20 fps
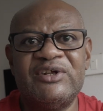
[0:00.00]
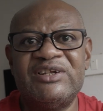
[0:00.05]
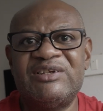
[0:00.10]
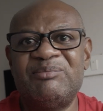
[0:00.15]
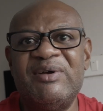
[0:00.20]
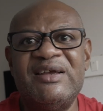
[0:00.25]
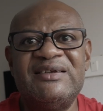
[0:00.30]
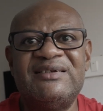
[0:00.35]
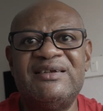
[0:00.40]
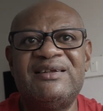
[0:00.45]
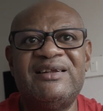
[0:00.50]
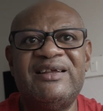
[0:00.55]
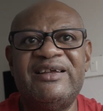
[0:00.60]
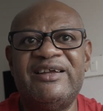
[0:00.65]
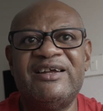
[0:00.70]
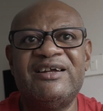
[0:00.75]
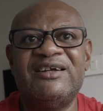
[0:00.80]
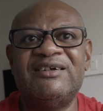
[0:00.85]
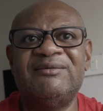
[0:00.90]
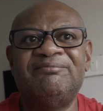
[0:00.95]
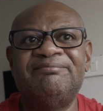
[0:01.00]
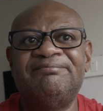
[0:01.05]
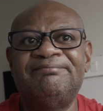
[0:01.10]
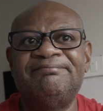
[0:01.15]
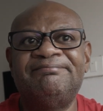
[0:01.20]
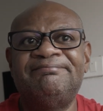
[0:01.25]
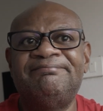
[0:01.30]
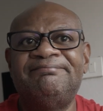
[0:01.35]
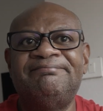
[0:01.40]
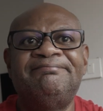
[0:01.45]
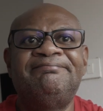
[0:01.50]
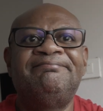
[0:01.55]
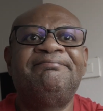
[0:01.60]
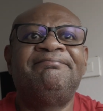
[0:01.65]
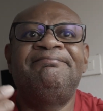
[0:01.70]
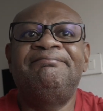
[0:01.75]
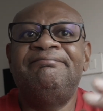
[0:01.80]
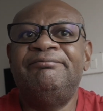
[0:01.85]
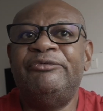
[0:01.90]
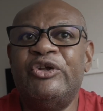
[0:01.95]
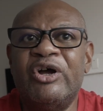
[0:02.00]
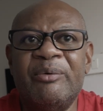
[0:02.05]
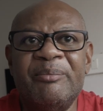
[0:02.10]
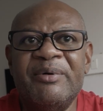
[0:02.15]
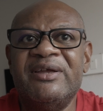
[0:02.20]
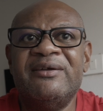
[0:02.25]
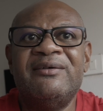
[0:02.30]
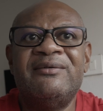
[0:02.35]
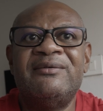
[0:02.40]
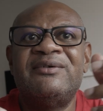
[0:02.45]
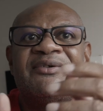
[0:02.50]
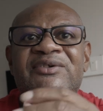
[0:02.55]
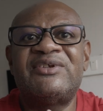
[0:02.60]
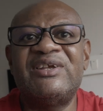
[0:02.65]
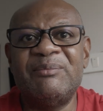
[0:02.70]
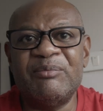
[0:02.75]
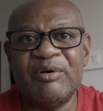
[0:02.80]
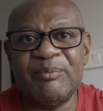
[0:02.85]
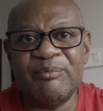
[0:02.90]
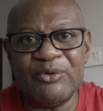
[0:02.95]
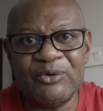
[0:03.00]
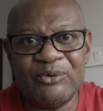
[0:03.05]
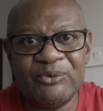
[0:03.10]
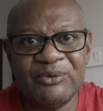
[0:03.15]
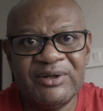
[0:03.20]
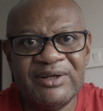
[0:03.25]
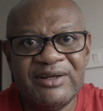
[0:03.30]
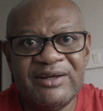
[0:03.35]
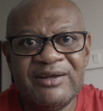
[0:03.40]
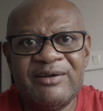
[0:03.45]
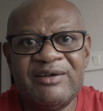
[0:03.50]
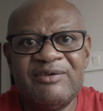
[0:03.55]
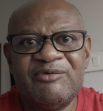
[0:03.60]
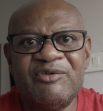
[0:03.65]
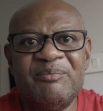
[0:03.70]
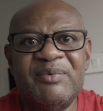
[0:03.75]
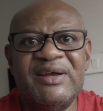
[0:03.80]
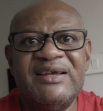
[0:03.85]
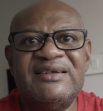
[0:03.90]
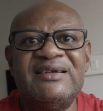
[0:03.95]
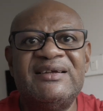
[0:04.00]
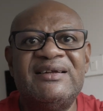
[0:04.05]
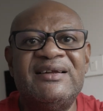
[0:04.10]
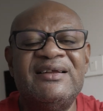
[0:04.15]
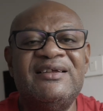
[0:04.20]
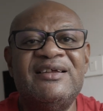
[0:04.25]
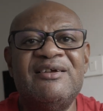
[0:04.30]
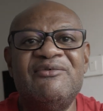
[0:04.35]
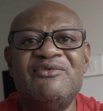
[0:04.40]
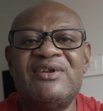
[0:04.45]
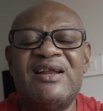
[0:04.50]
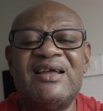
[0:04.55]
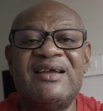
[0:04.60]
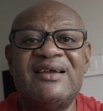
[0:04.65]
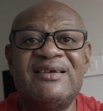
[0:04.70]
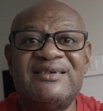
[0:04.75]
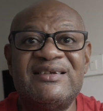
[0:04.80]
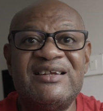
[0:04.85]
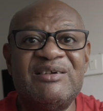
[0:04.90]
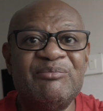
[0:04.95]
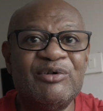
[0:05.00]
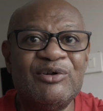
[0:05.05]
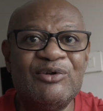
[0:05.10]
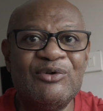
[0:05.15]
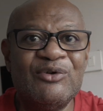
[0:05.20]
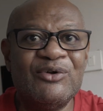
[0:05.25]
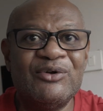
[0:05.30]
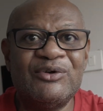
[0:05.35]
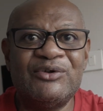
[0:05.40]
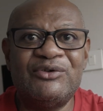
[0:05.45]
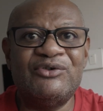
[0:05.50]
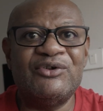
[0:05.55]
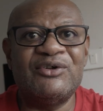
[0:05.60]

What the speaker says: It's basically a dummy cinema mode, where basically it gives you like a cinema look.